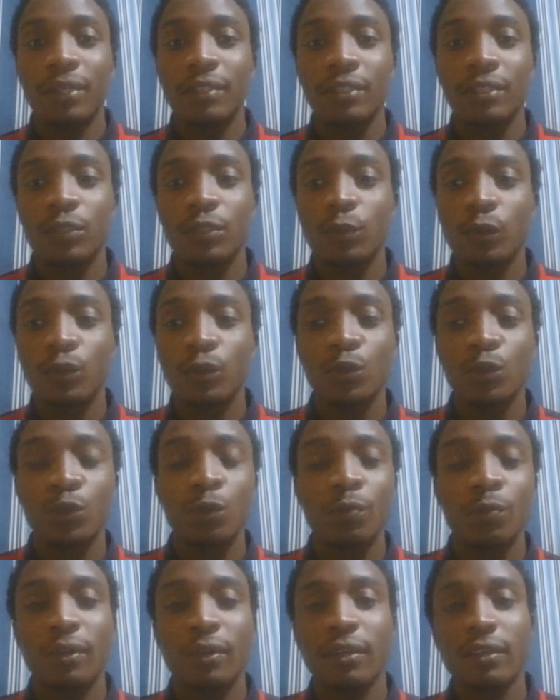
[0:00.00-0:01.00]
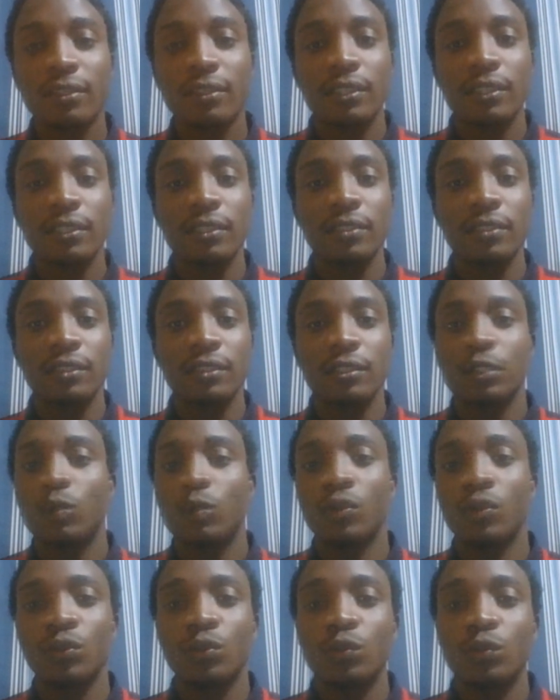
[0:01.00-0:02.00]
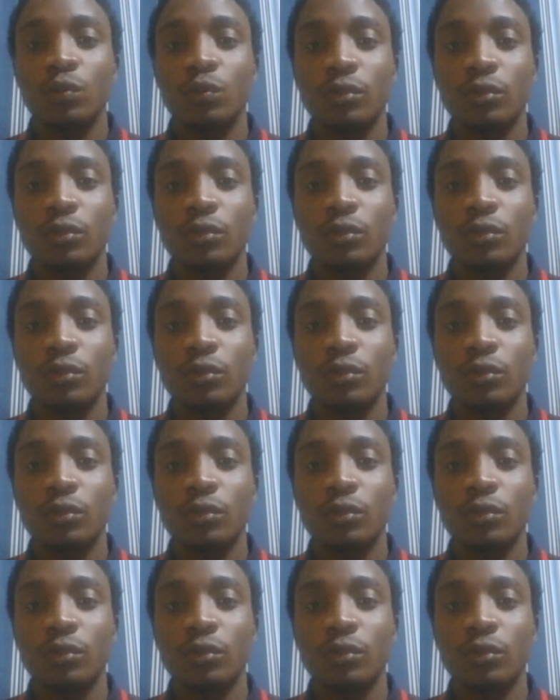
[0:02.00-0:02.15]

you to buy her things, she wants you